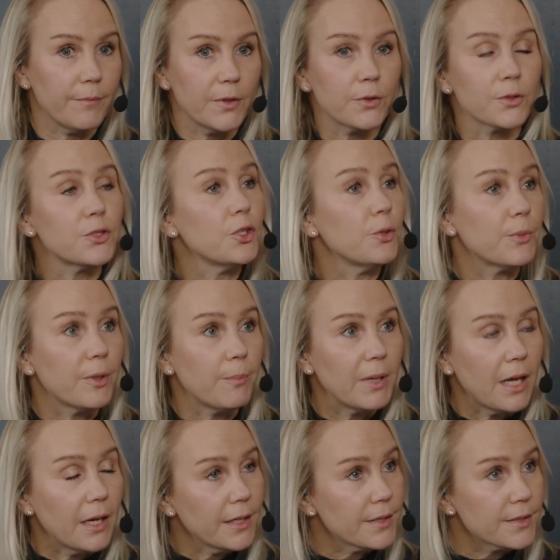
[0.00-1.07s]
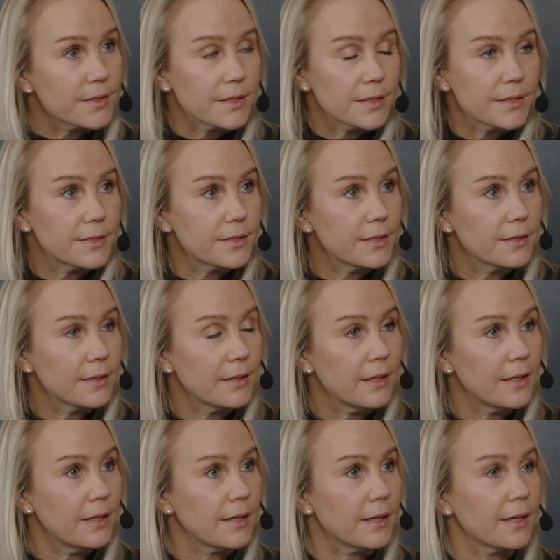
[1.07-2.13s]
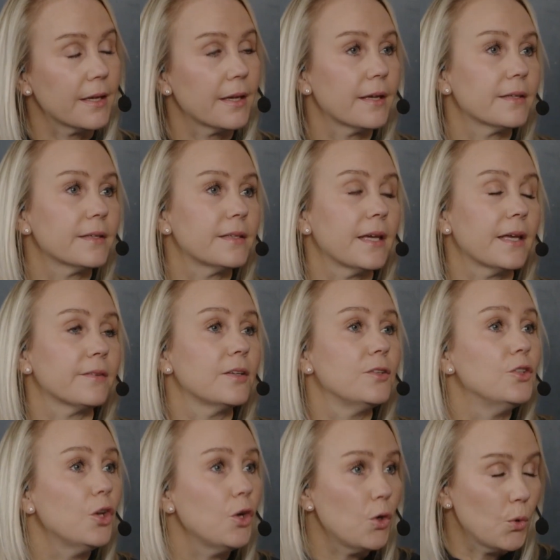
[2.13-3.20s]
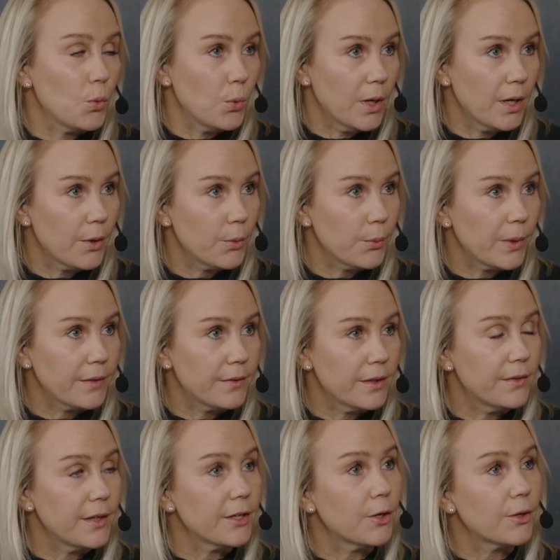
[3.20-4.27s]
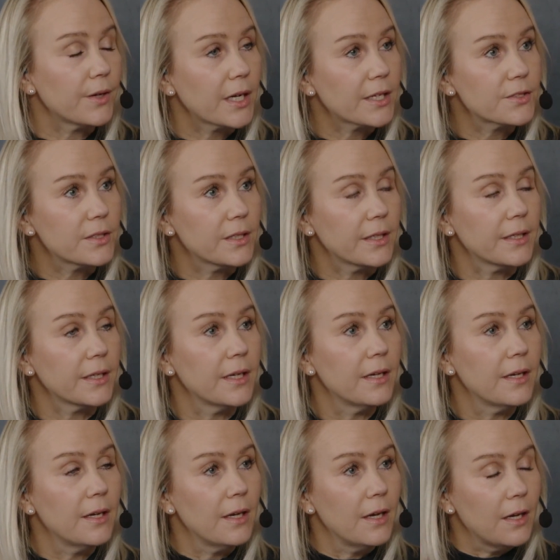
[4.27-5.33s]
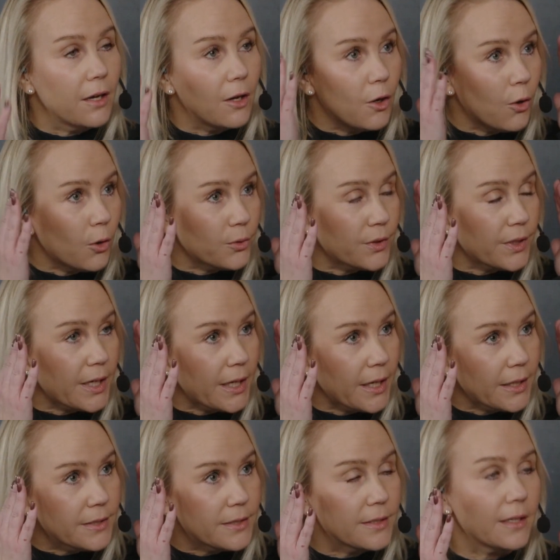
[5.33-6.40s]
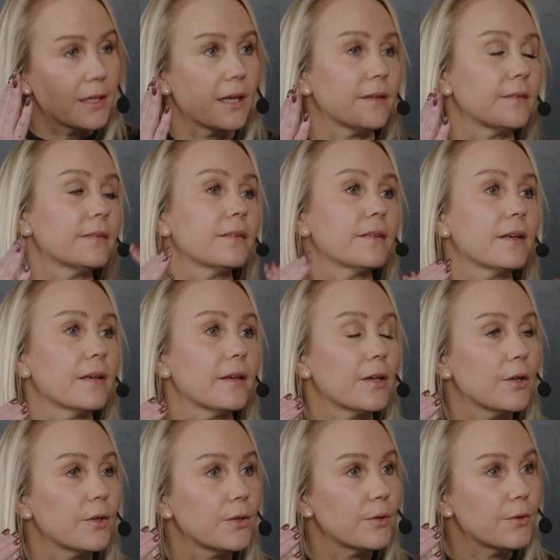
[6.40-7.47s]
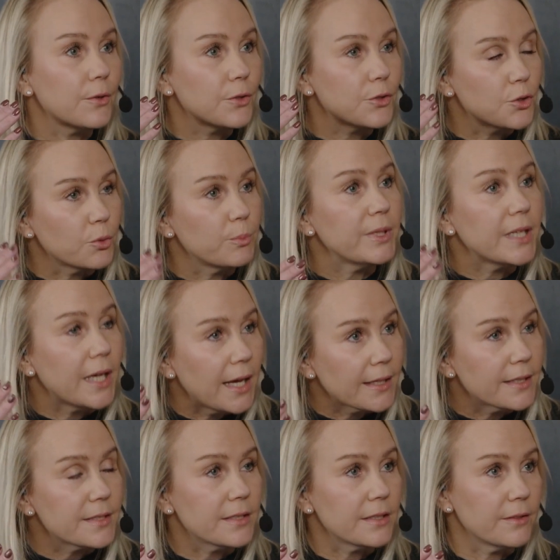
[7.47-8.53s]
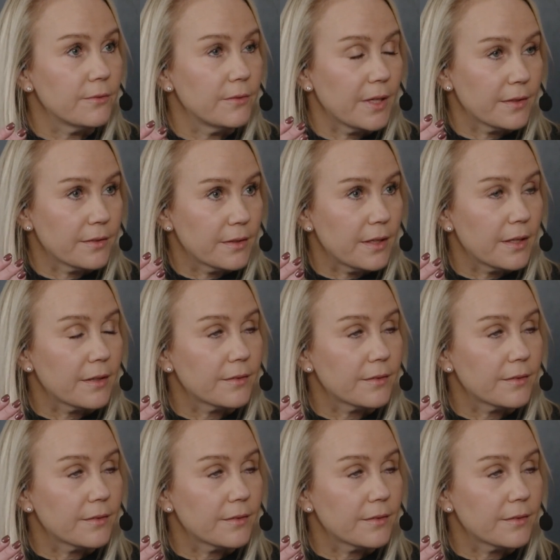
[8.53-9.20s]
consumer appliances can know whether they are actually on the head and should be active and